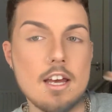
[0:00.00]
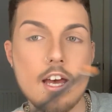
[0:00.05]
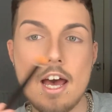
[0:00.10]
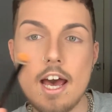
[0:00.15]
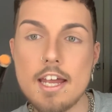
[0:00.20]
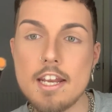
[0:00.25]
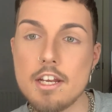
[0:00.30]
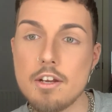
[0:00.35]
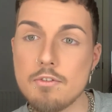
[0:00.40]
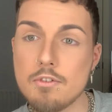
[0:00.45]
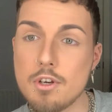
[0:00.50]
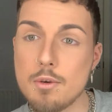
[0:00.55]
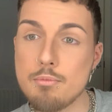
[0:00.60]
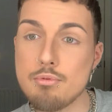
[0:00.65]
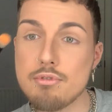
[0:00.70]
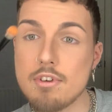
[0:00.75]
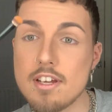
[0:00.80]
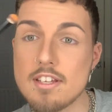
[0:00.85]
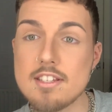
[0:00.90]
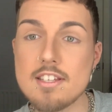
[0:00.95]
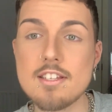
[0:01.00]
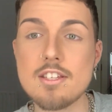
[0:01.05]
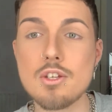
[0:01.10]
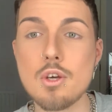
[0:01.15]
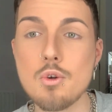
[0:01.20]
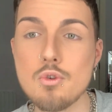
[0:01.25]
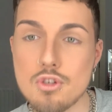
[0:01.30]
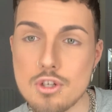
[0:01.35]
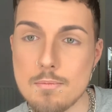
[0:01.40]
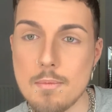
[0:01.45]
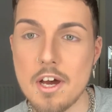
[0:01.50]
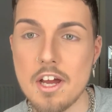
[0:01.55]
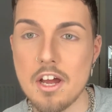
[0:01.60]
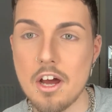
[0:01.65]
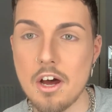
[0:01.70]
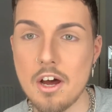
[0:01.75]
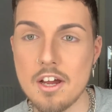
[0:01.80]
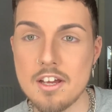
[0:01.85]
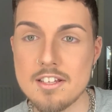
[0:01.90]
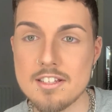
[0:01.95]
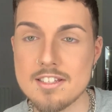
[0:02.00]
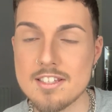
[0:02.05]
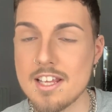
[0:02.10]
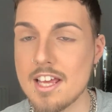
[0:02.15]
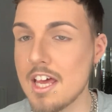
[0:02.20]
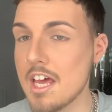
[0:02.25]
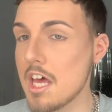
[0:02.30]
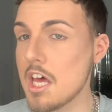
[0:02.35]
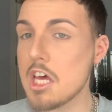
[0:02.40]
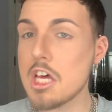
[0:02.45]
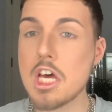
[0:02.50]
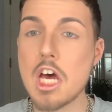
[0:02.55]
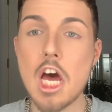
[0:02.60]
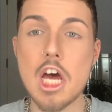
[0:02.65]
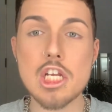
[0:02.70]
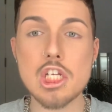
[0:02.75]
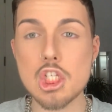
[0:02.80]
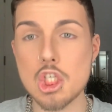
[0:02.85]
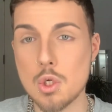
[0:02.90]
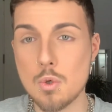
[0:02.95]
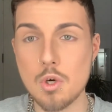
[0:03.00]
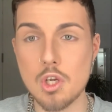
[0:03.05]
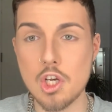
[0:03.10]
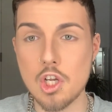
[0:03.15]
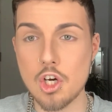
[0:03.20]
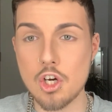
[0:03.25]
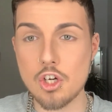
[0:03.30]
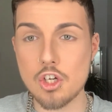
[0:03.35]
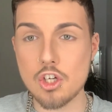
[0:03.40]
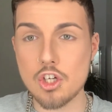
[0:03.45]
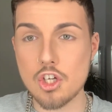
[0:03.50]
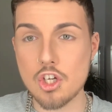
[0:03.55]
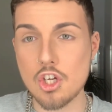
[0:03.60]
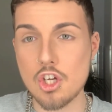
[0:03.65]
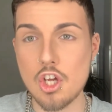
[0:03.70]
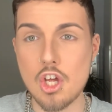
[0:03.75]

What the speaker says: And then I'm going to press this onto my eyes and do a look.